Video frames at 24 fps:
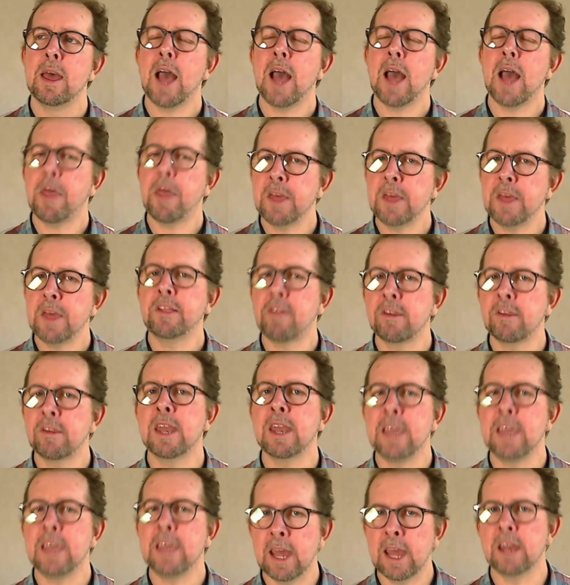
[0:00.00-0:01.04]
I think this is
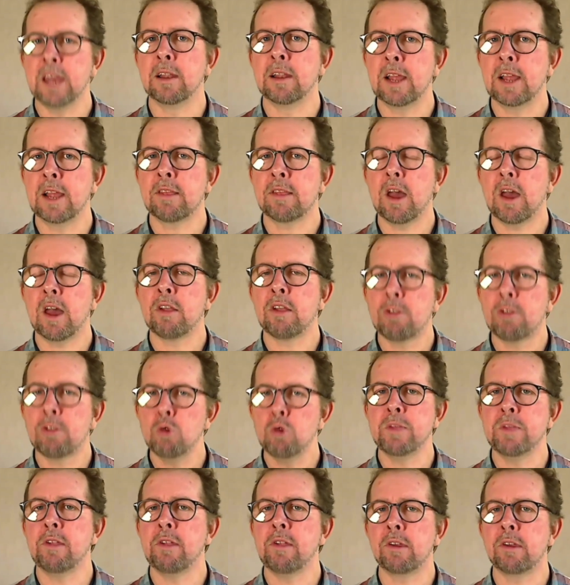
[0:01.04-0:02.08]
going to get in. Let's
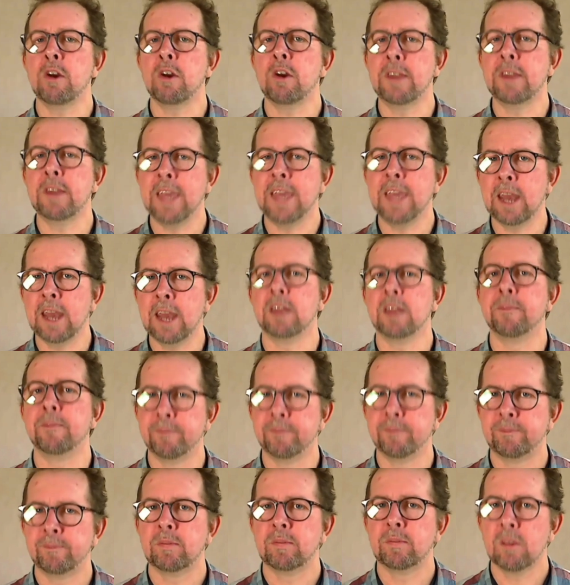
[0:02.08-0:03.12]
assume this is going to get in,
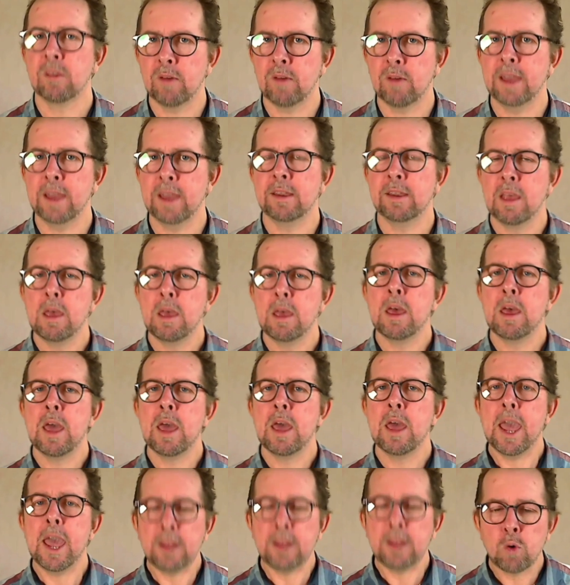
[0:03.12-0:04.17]
right?
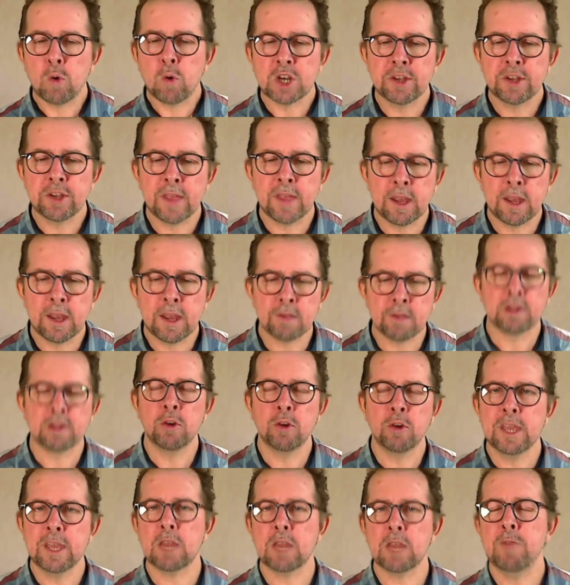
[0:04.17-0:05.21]
And the question then is,
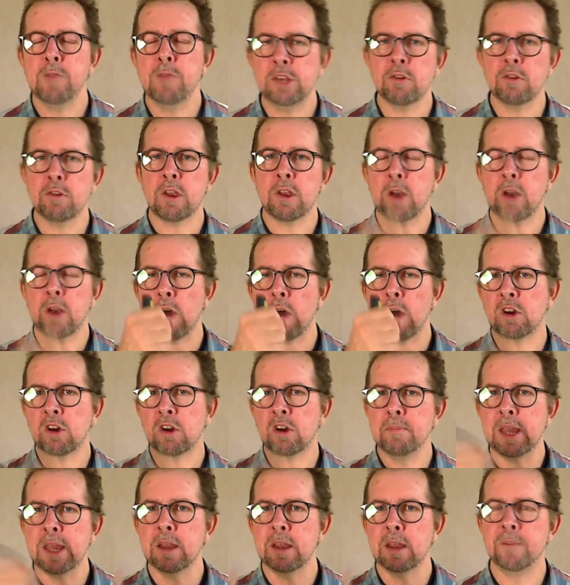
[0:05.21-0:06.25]
looking at the features that are now
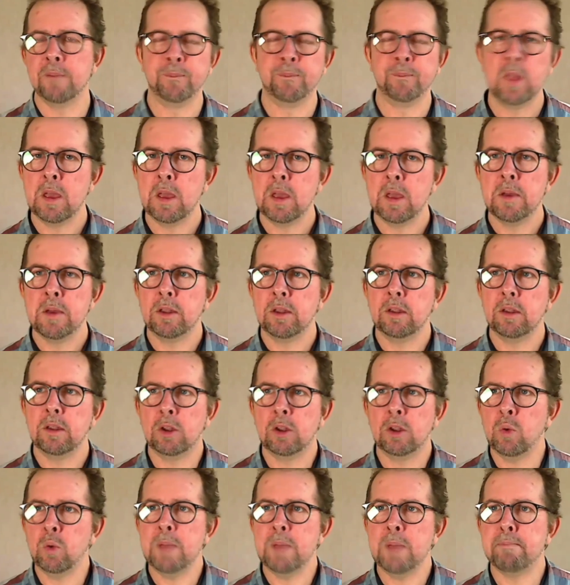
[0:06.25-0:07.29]
committed,
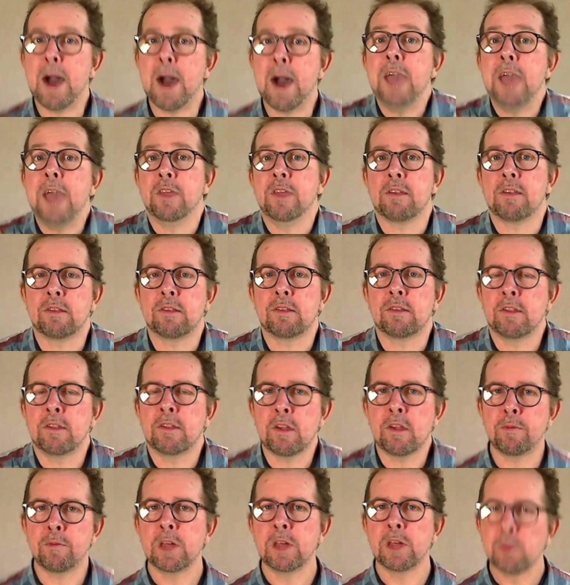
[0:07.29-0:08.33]
do we buy this? Does
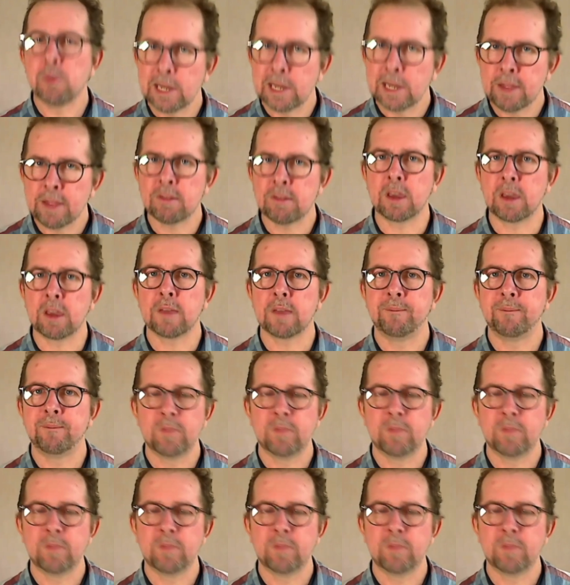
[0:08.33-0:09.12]
this feel realistic?